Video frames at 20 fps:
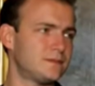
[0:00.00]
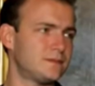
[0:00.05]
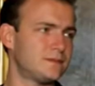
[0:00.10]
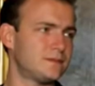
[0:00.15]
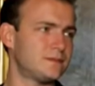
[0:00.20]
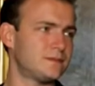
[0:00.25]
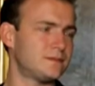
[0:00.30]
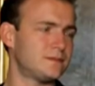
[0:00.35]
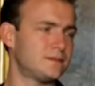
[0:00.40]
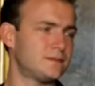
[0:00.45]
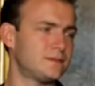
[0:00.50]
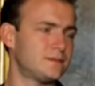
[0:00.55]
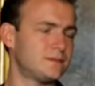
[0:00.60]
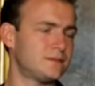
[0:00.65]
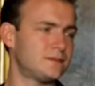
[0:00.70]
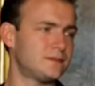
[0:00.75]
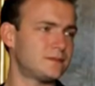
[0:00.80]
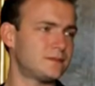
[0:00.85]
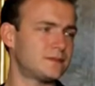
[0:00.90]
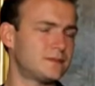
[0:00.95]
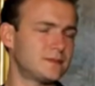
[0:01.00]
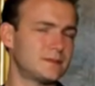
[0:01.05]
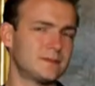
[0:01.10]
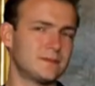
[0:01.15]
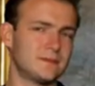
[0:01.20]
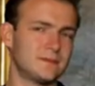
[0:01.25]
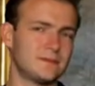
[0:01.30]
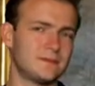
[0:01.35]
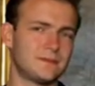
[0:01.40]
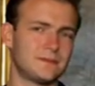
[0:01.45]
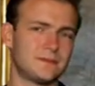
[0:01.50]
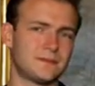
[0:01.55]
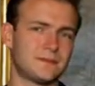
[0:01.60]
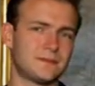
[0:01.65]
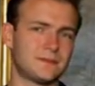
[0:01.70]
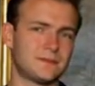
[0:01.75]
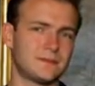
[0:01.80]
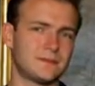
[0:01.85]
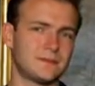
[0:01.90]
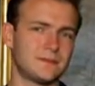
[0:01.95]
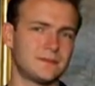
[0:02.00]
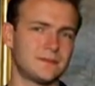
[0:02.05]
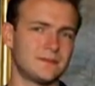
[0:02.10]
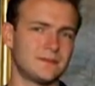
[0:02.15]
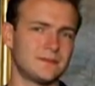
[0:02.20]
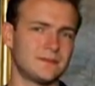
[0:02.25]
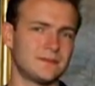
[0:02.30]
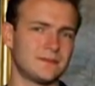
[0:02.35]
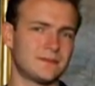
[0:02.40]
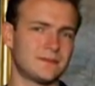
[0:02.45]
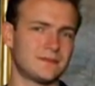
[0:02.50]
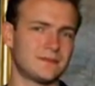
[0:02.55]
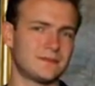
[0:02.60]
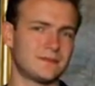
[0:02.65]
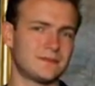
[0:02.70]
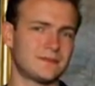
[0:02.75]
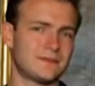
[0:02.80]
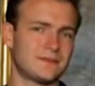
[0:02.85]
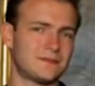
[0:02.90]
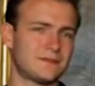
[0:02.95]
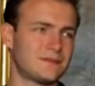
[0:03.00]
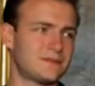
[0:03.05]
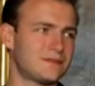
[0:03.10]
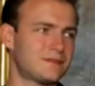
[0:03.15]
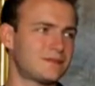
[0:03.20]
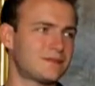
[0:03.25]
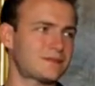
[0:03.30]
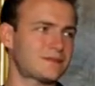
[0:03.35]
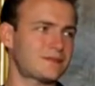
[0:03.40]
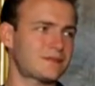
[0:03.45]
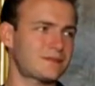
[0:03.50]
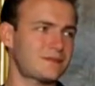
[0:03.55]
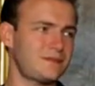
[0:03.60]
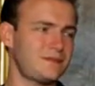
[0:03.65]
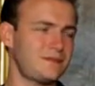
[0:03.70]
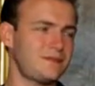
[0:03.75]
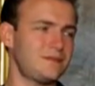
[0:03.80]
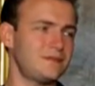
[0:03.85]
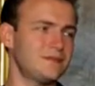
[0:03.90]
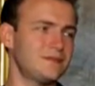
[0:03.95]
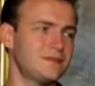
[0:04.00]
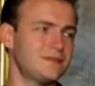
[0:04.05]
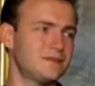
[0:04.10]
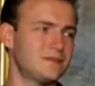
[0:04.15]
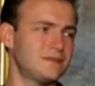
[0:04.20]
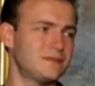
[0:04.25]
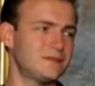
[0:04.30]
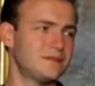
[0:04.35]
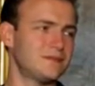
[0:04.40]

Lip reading: This person isn't speaking.